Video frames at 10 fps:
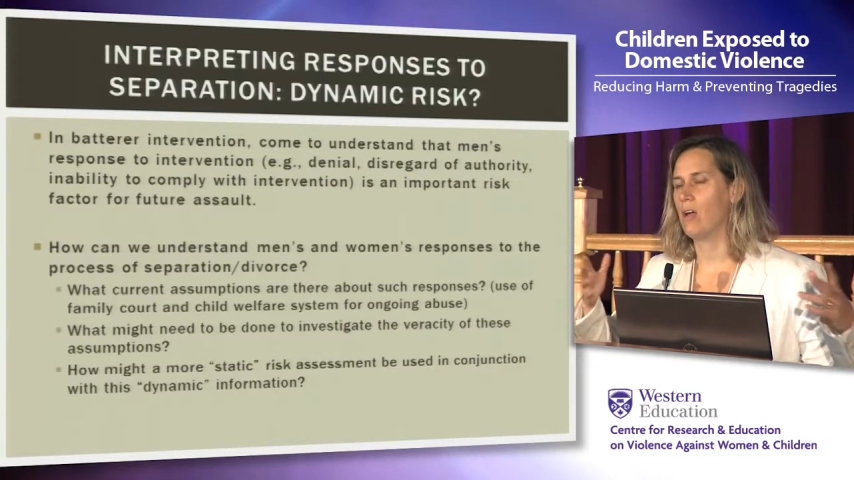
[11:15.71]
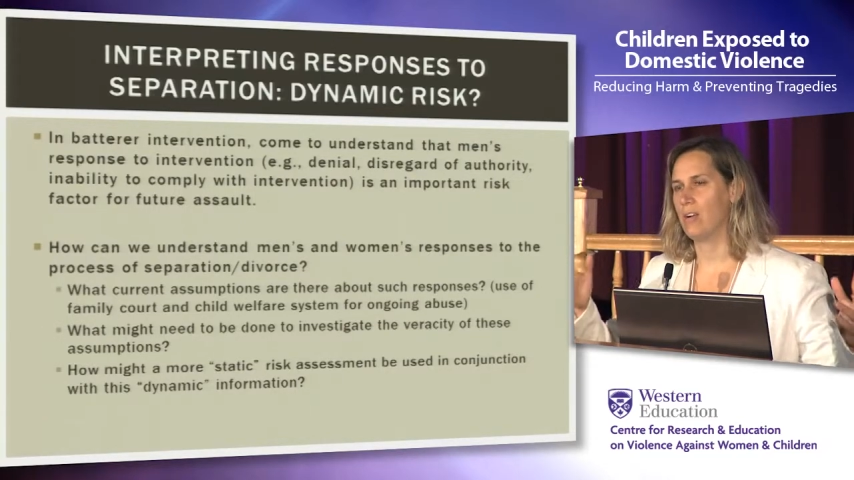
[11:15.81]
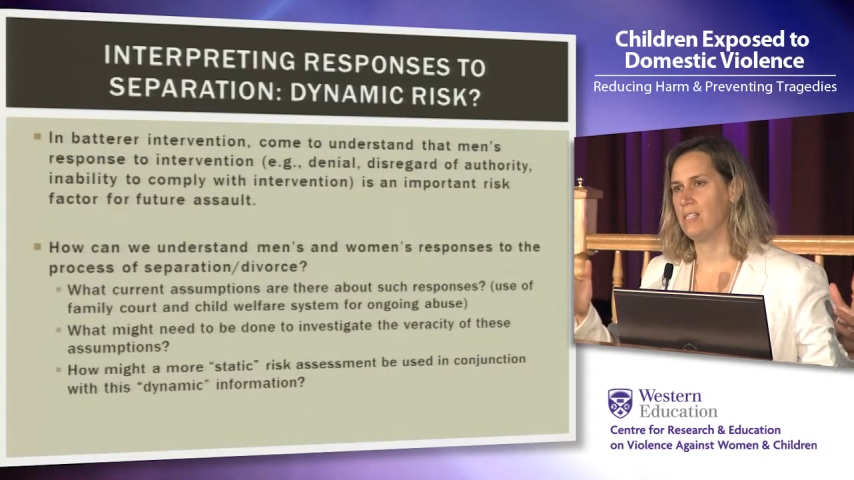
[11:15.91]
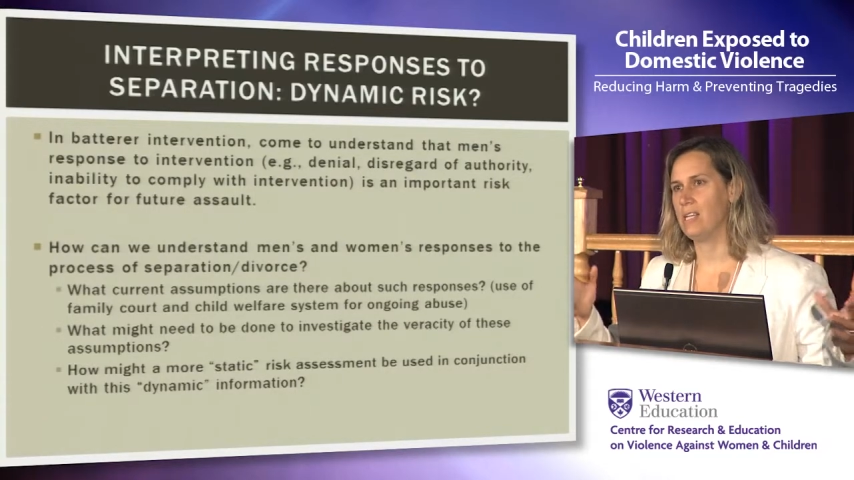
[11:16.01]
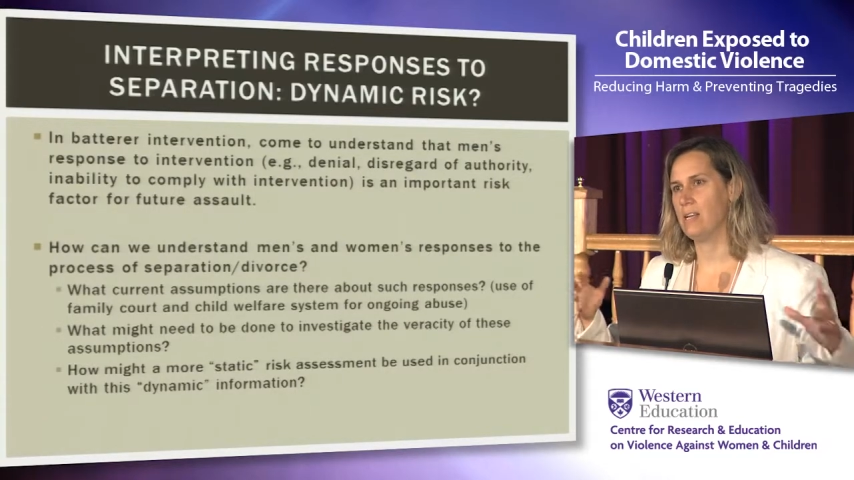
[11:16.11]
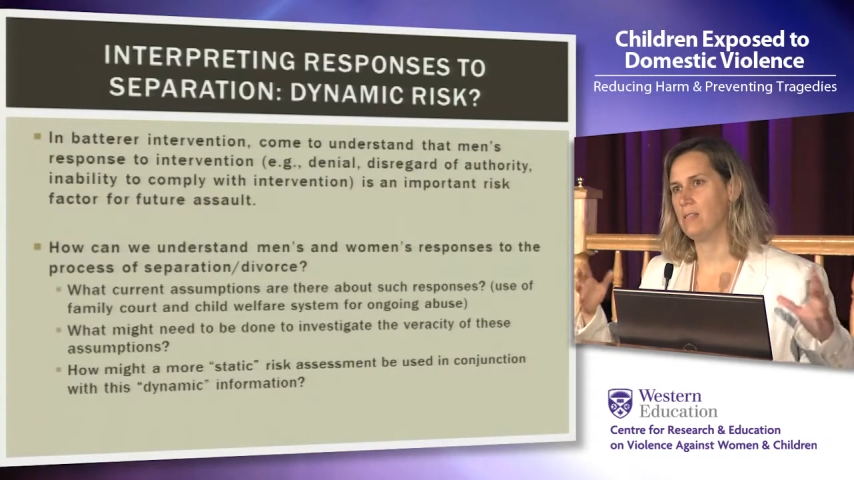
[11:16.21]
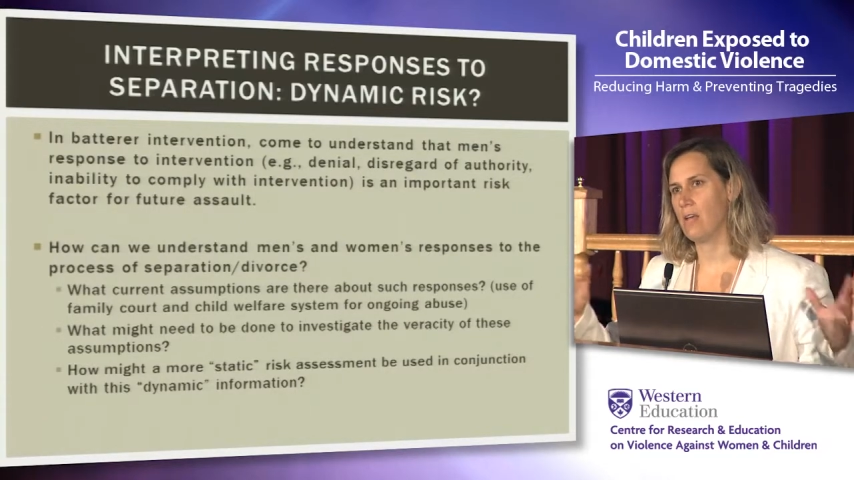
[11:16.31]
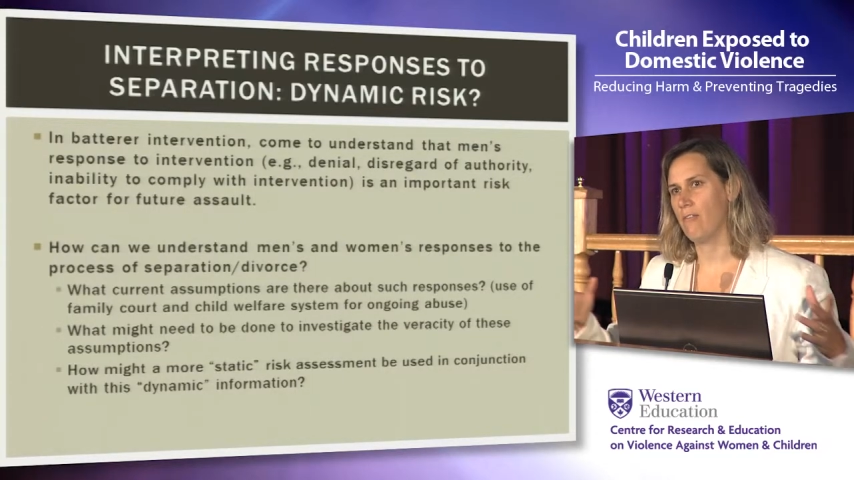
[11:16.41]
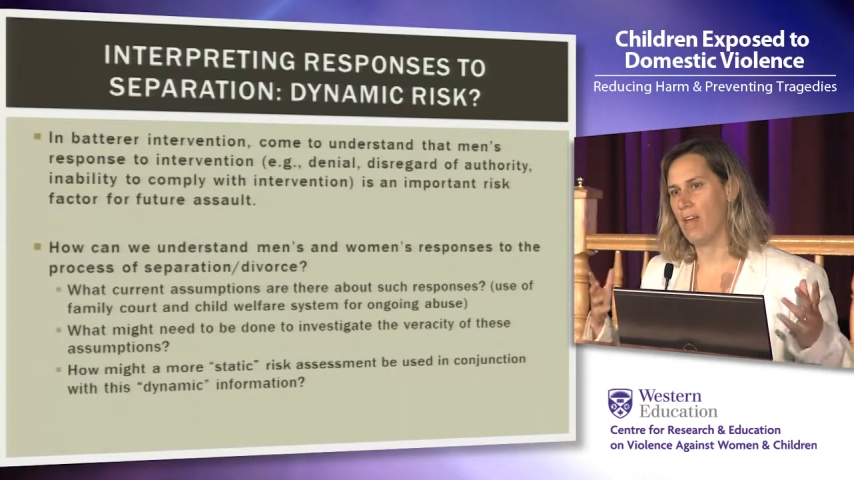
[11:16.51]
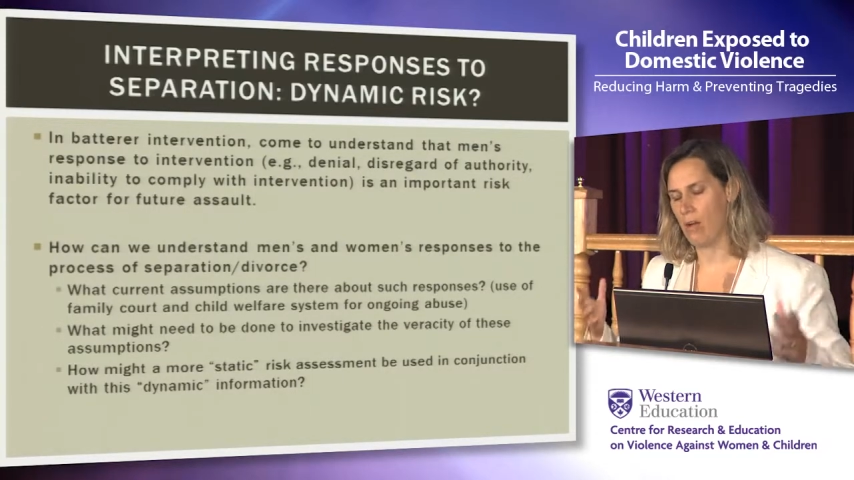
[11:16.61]
our ideas
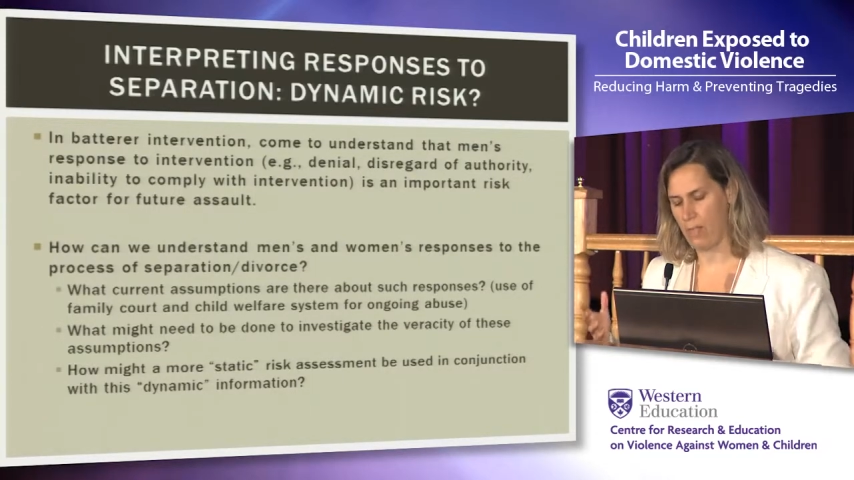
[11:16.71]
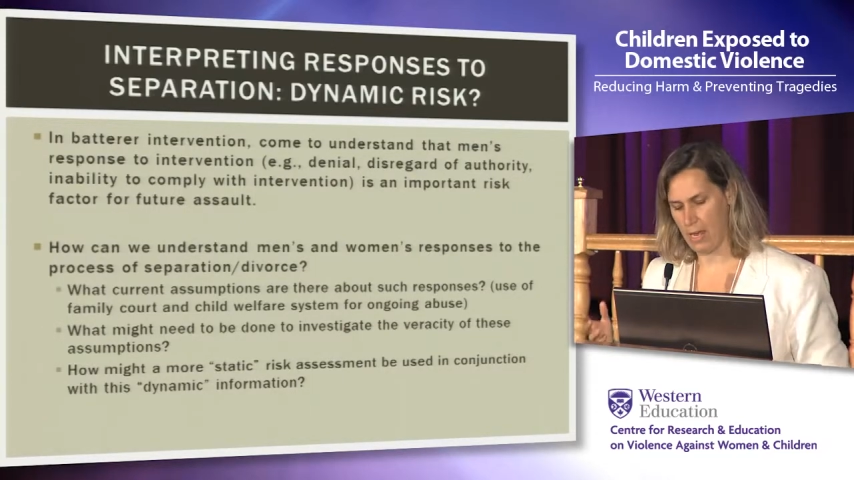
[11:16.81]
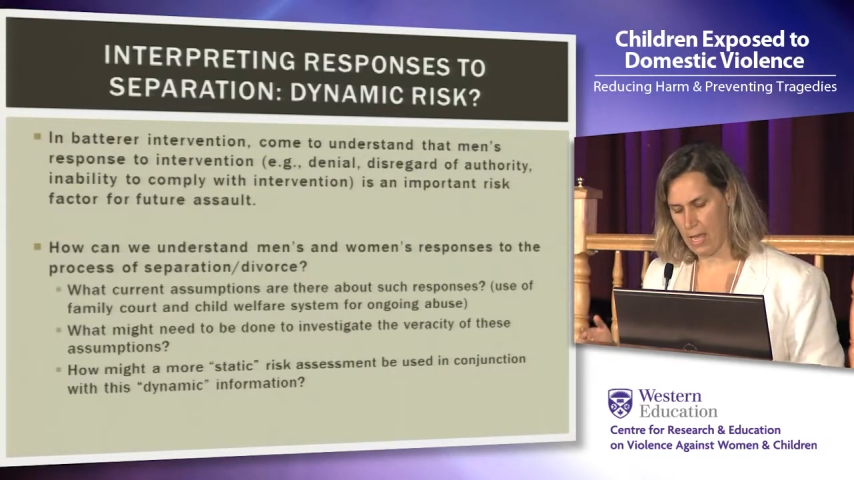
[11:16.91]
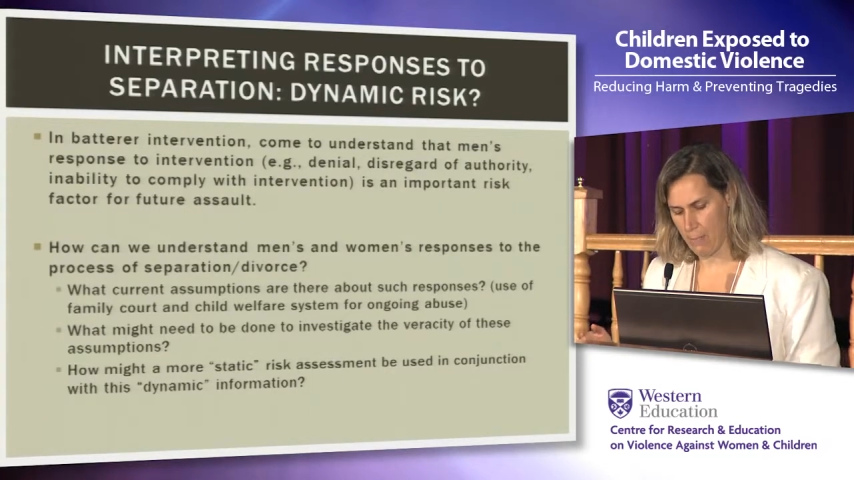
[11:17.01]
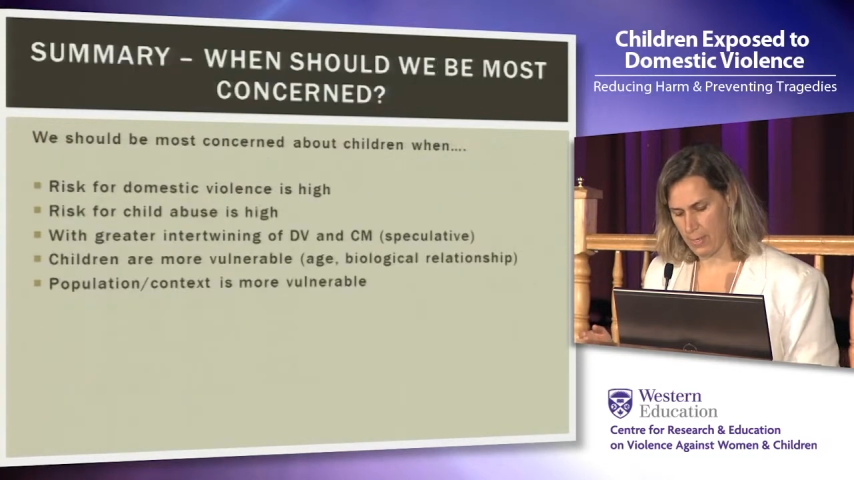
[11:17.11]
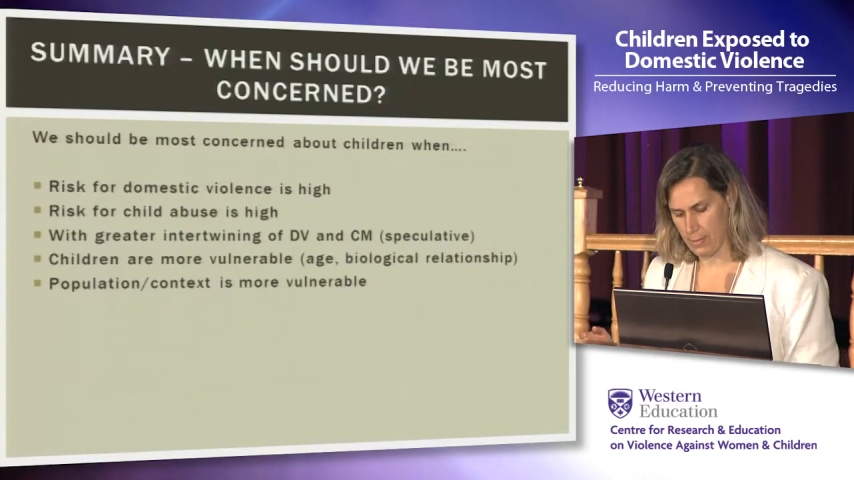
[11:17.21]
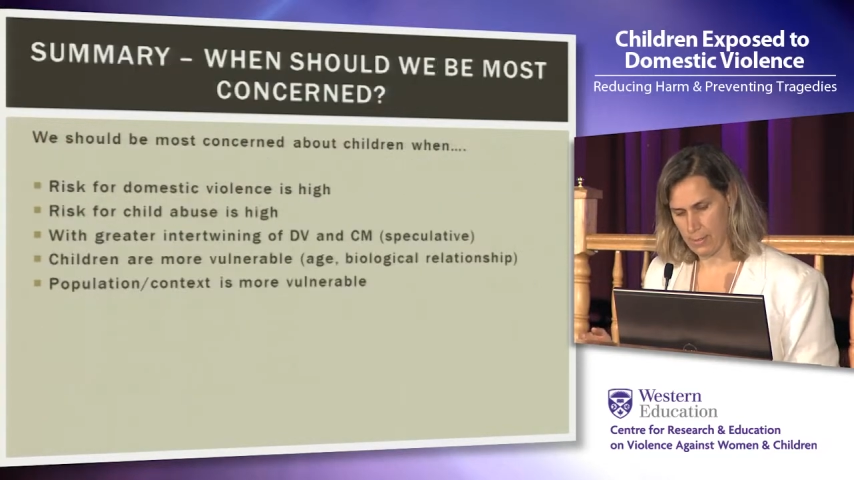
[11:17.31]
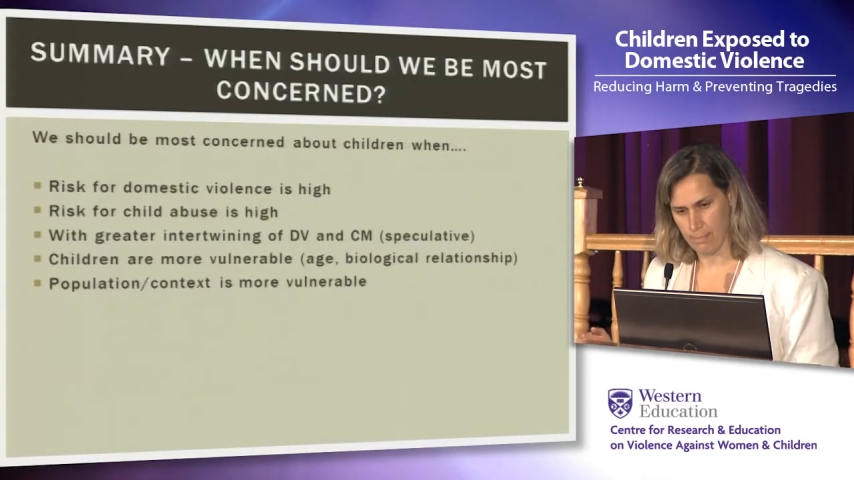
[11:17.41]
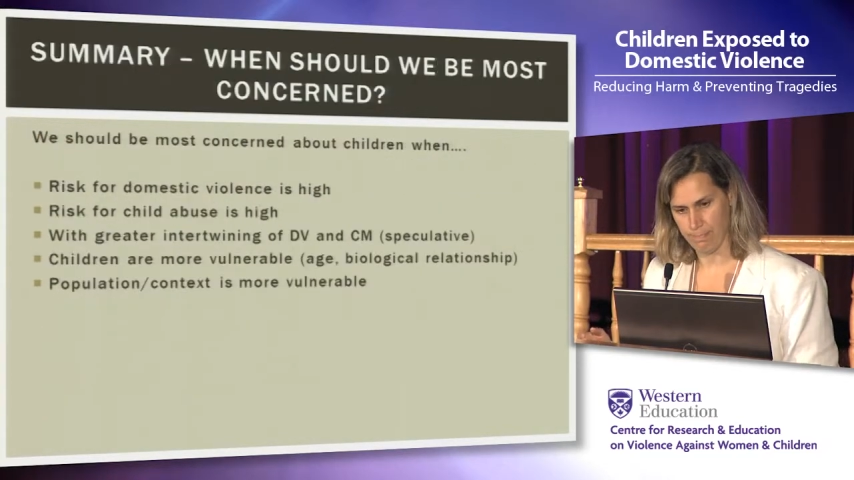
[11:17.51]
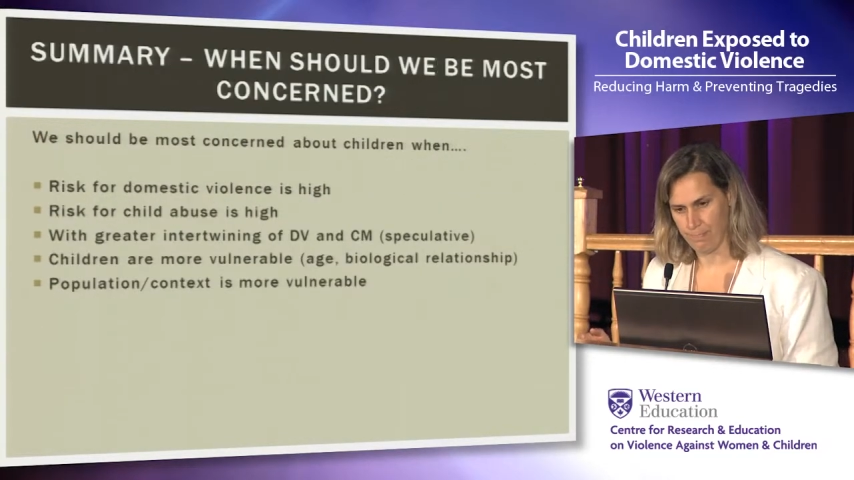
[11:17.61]
of how that happens.